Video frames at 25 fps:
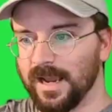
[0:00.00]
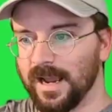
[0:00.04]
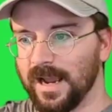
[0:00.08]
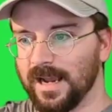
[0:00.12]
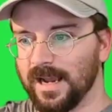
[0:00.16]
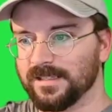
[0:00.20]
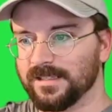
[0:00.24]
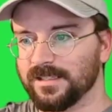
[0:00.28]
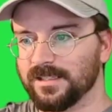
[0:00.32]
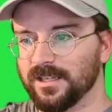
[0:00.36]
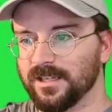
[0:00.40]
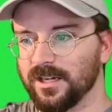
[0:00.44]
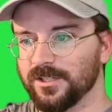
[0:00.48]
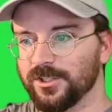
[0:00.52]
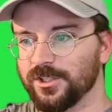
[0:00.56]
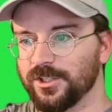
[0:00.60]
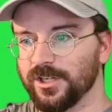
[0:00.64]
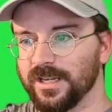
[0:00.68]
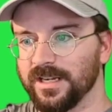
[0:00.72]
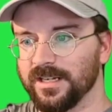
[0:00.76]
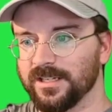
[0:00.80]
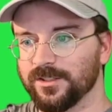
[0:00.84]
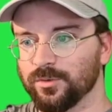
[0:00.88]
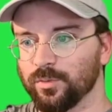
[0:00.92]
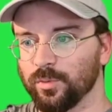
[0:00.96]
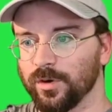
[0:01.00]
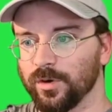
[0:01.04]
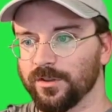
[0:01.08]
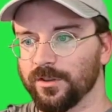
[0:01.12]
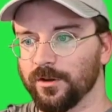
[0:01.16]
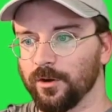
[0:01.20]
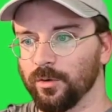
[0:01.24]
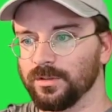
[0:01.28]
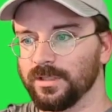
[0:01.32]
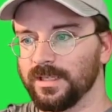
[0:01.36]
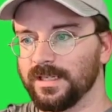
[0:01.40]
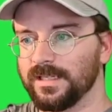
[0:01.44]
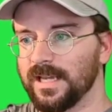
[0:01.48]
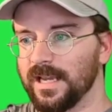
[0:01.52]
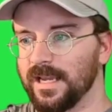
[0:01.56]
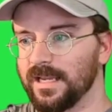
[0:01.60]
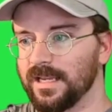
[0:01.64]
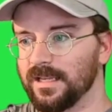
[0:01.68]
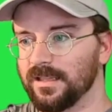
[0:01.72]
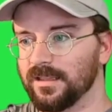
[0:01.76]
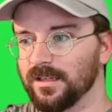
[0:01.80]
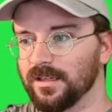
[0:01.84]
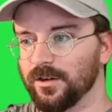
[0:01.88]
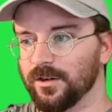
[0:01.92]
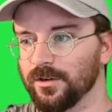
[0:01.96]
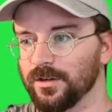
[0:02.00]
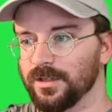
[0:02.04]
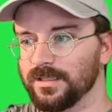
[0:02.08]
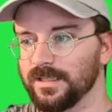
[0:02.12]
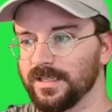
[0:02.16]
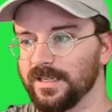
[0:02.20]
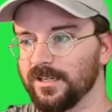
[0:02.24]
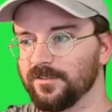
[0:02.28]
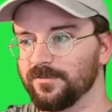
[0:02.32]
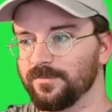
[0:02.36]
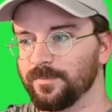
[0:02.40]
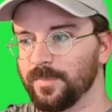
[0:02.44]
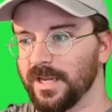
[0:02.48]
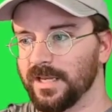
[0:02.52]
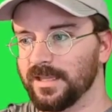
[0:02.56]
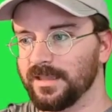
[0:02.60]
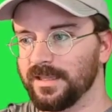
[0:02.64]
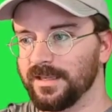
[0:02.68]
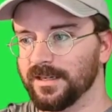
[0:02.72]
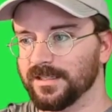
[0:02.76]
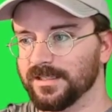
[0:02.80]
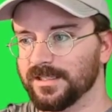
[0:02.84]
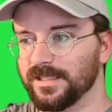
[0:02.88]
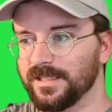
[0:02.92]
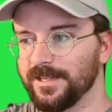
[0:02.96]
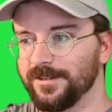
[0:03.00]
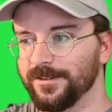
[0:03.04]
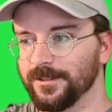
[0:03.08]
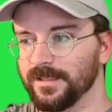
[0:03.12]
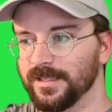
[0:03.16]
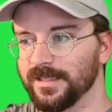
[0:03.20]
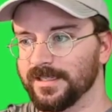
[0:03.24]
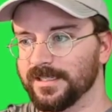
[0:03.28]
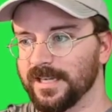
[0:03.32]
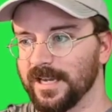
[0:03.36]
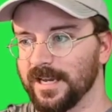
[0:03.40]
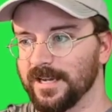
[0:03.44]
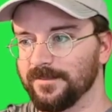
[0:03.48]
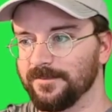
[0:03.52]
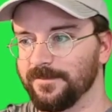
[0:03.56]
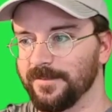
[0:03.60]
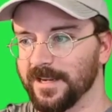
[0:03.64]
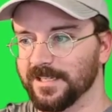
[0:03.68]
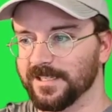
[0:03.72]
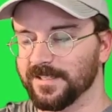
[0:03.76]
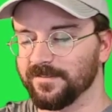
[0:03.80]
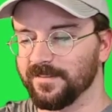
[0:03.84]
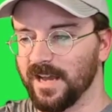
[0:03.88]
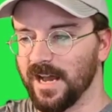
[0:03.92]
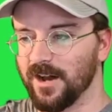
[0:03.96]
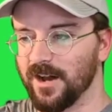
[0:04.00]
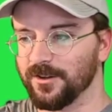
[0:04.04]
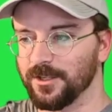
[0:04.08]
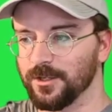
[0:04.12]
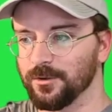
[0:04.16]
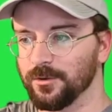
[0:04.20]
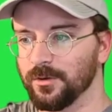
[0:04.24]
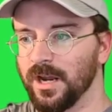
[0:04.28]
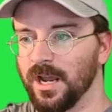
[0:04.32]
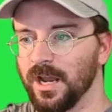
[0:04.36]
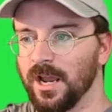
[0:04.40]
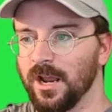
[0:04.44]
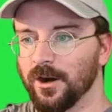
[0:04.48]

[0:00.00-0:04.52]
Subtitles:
As such, it is worth only taking the current League of Pantheons tier list at face value.